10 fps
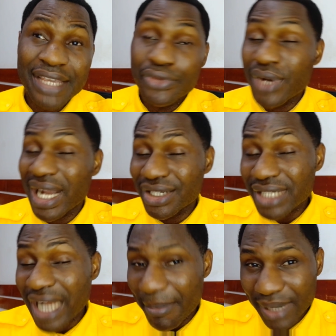if you
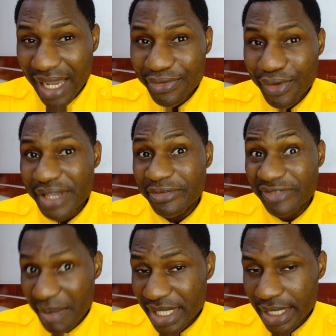cannot apply for a
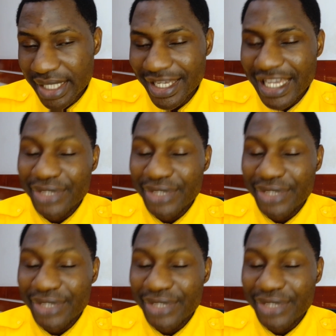family,